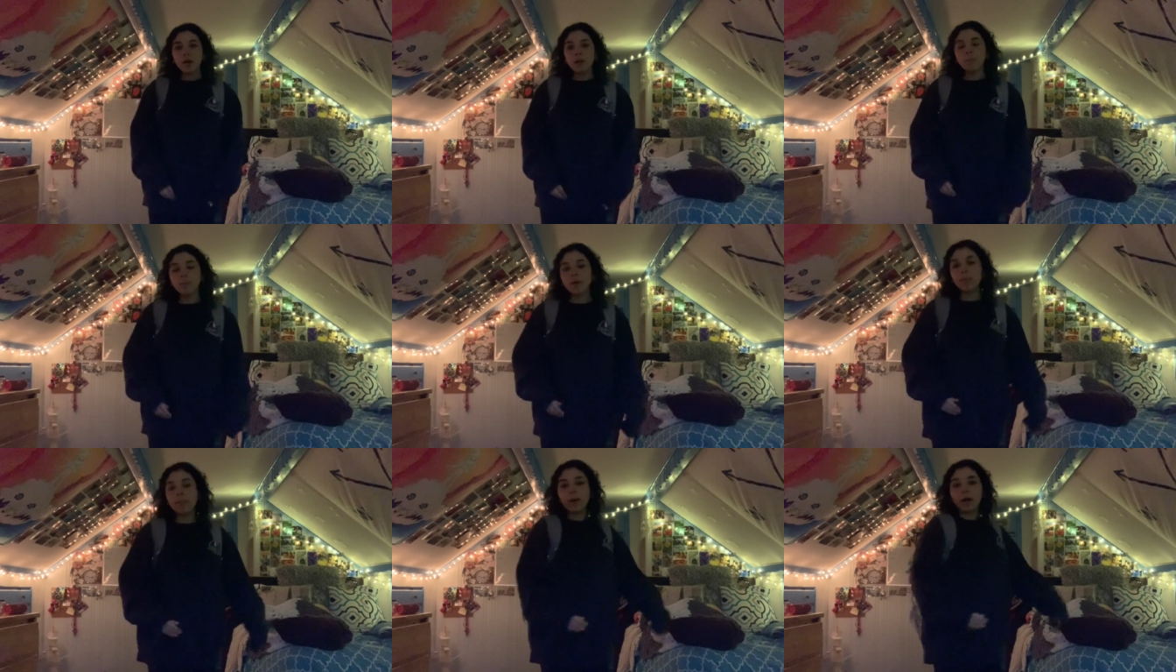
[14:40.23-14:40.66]

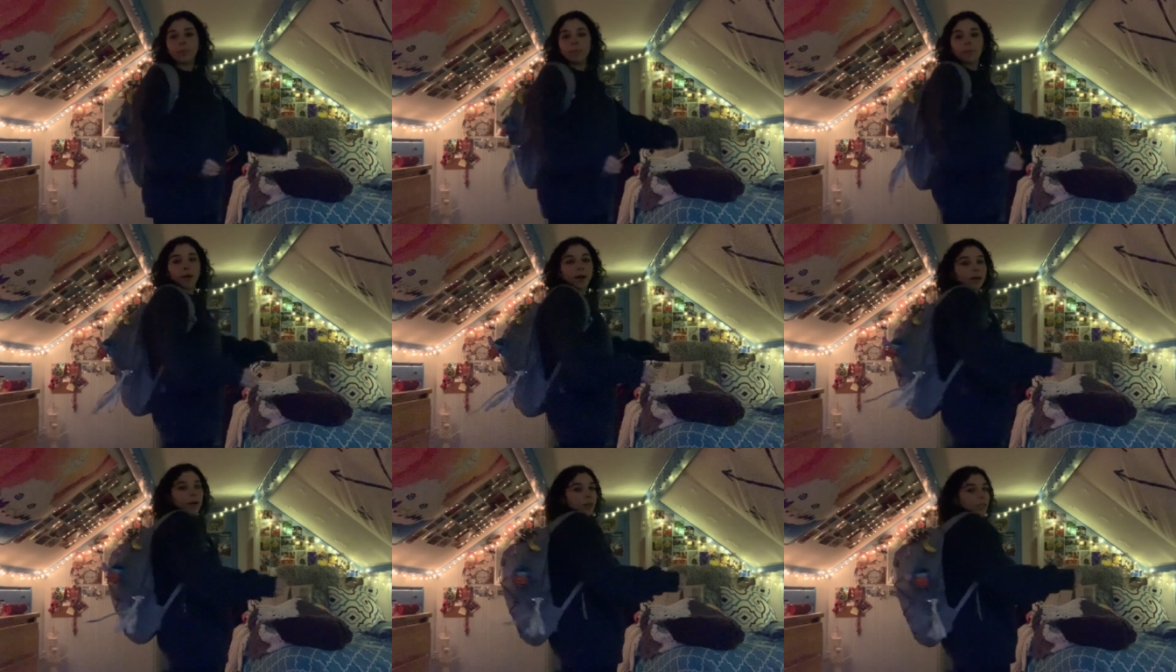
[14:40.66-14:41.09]
My
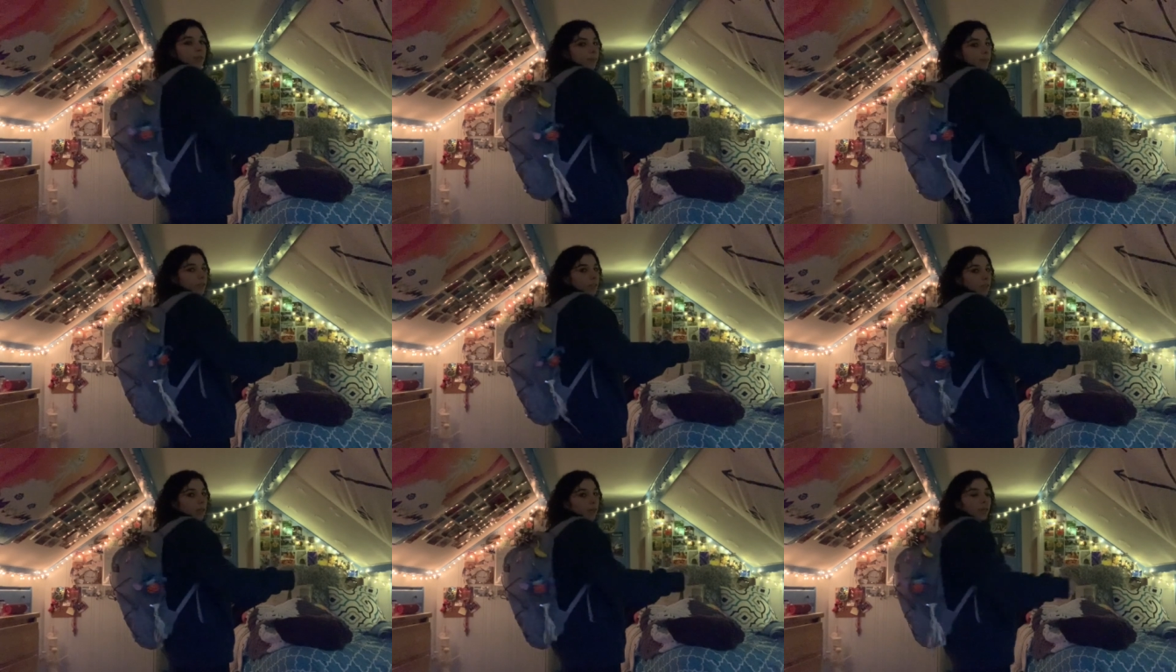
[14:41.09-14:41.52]
backpack has my
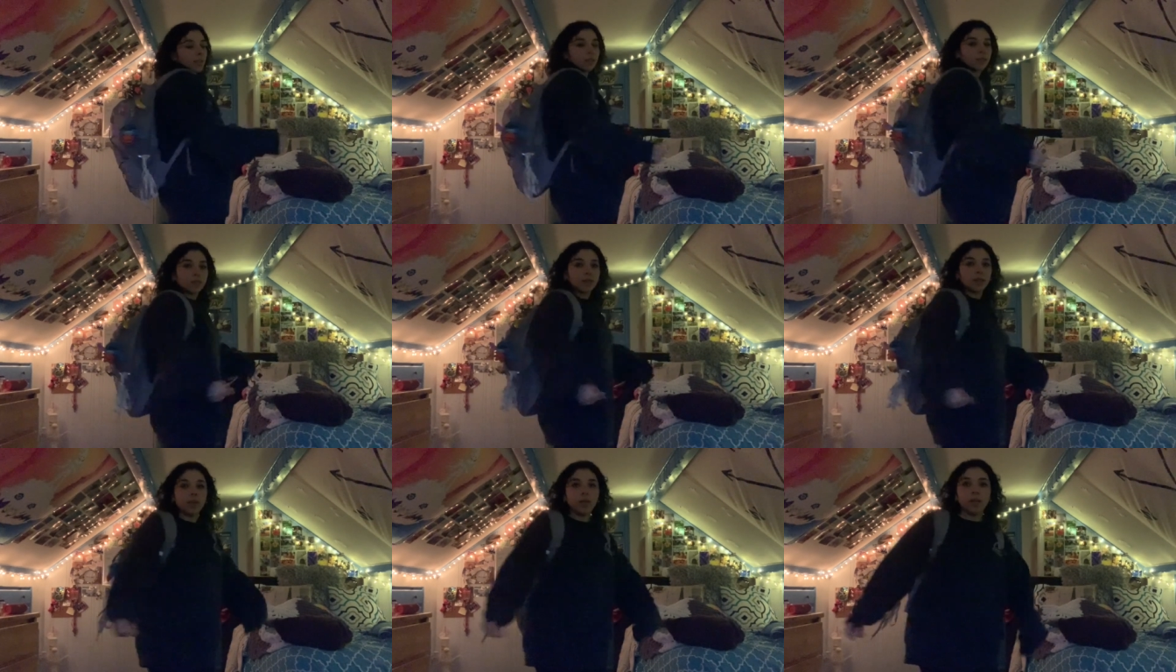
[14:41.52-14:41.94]
skates
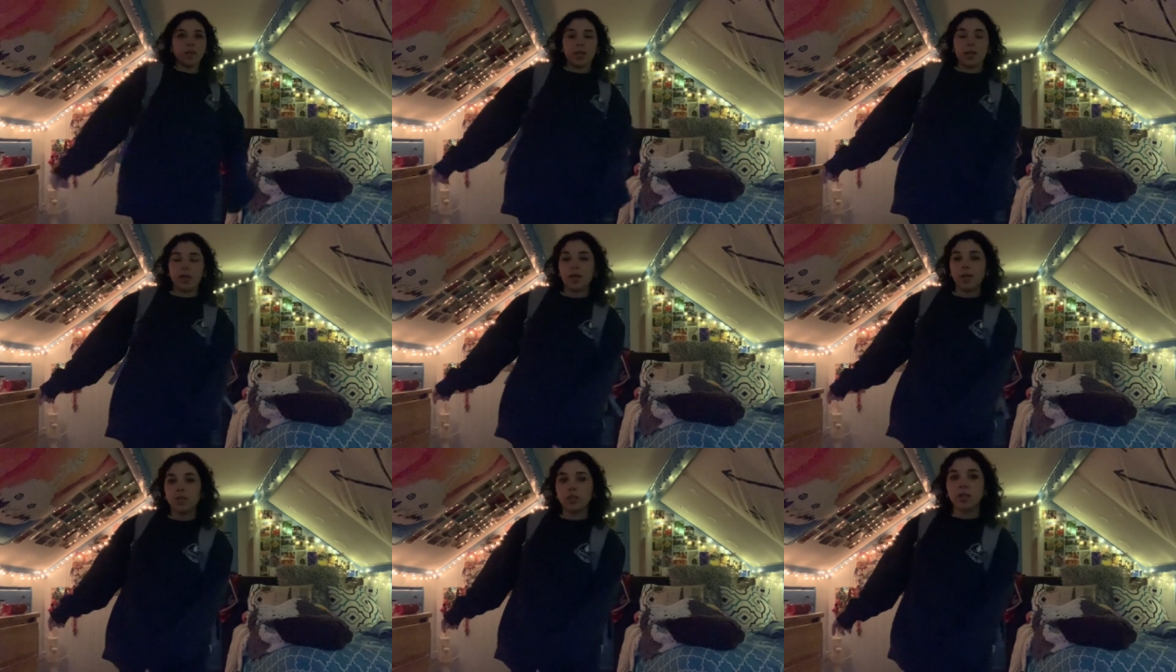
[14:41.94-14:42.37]
in it, and
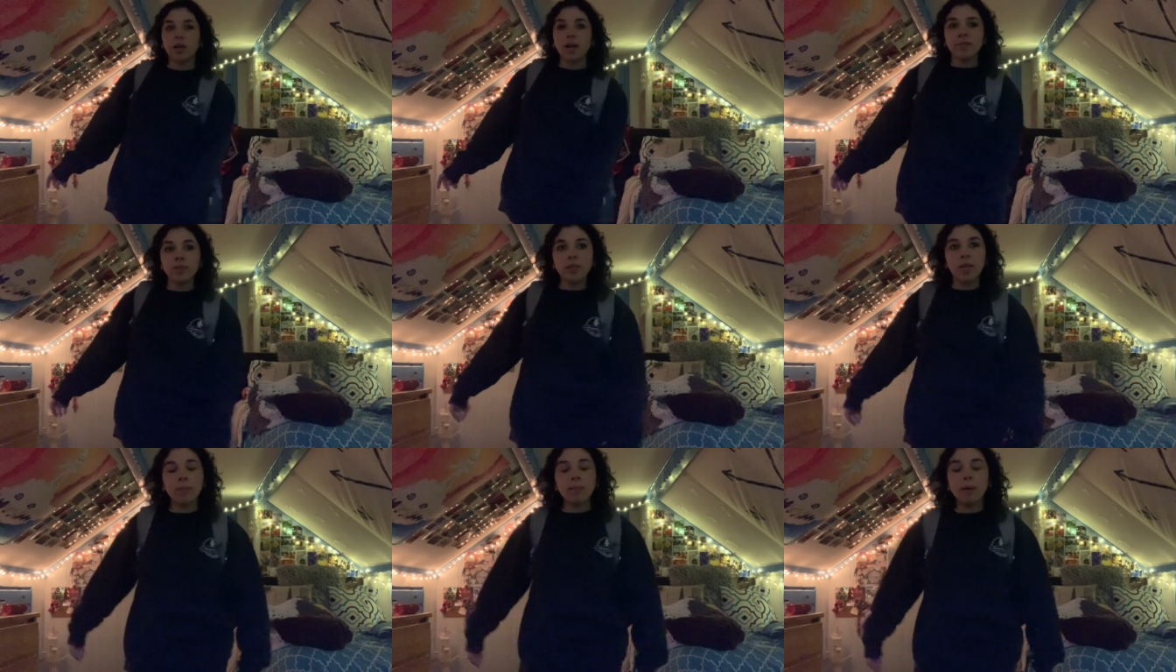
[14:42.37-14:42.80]
I actually have
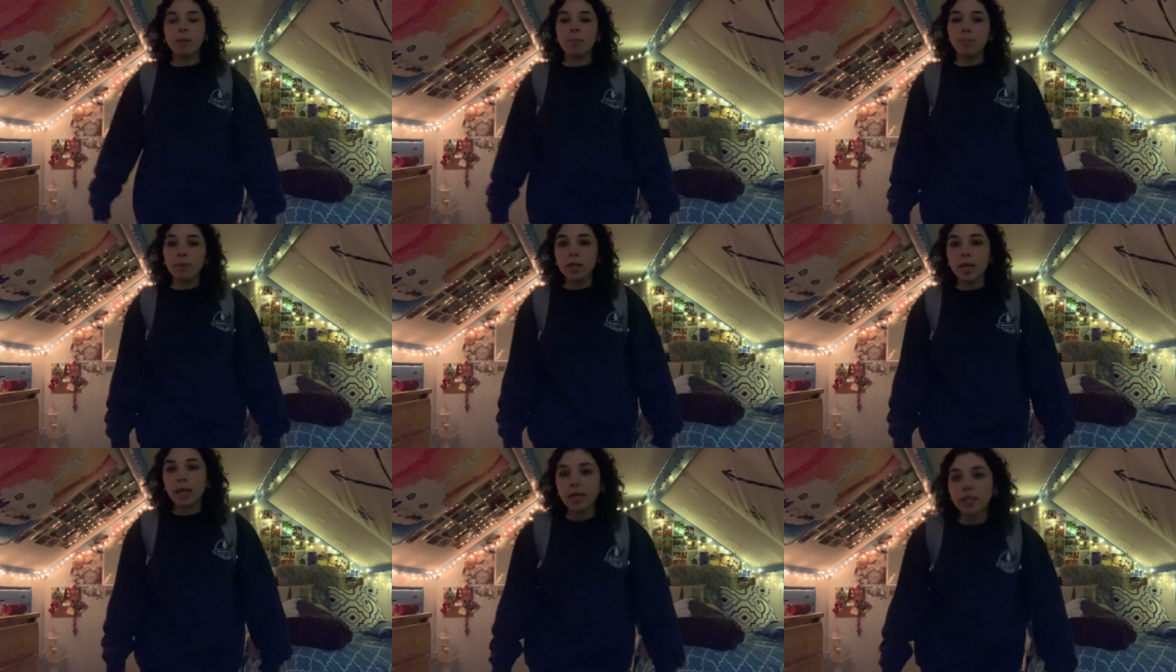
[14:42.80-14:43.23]
to get my
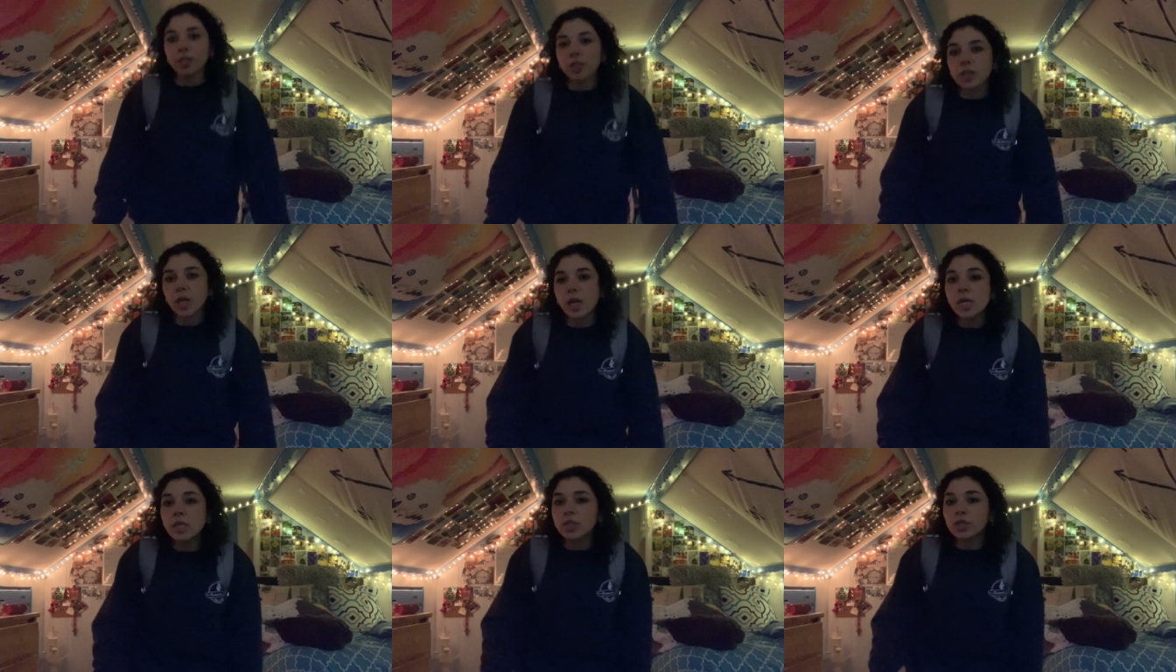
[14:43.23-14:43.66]
blades
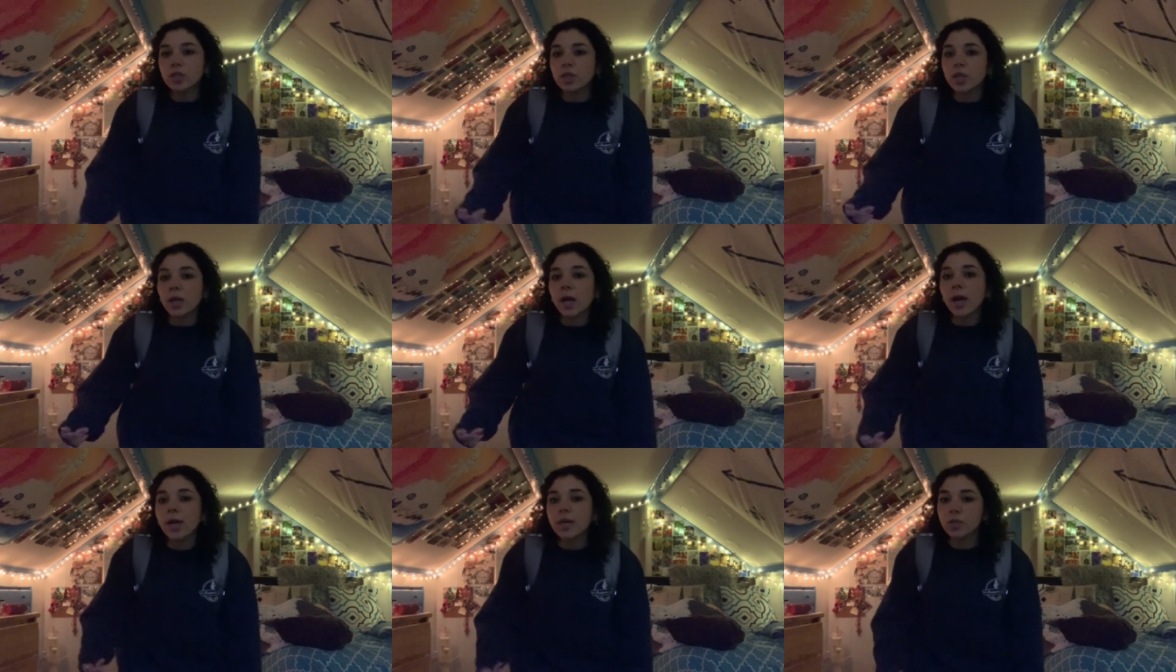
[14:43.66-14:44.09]
changed
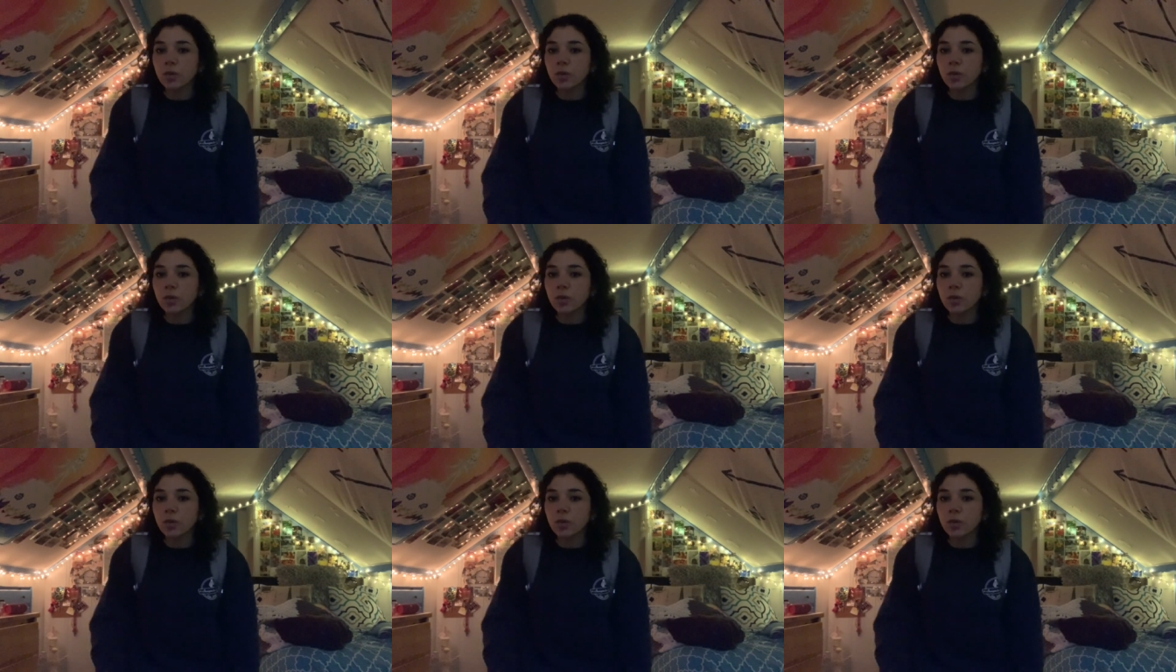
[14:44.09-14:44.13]
today,